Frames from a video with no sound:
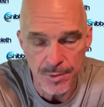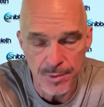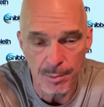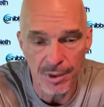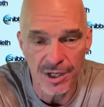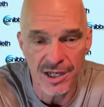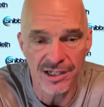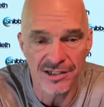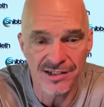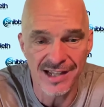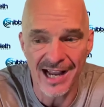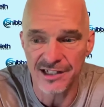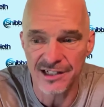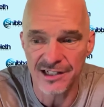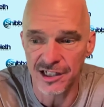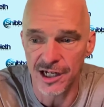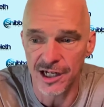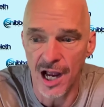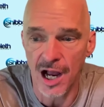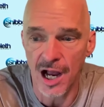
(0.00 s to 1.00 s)
because that's
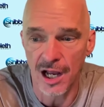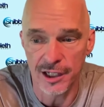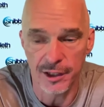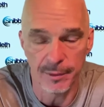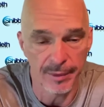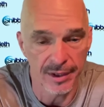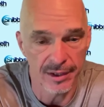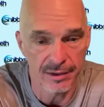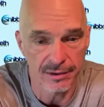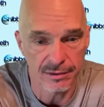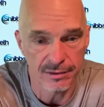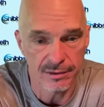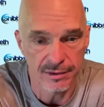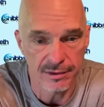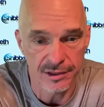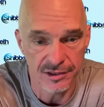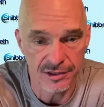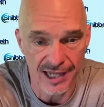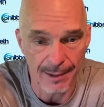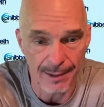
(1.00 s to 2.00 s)
a condiment.
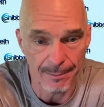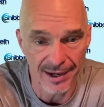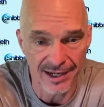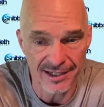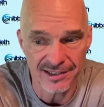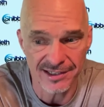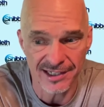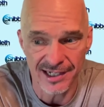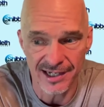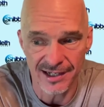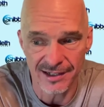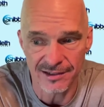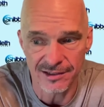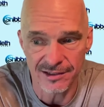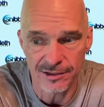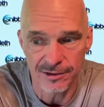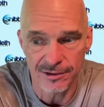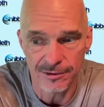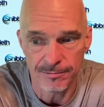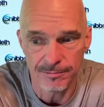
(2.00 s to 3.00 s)
Does that make
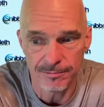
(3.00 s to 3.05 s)
sense?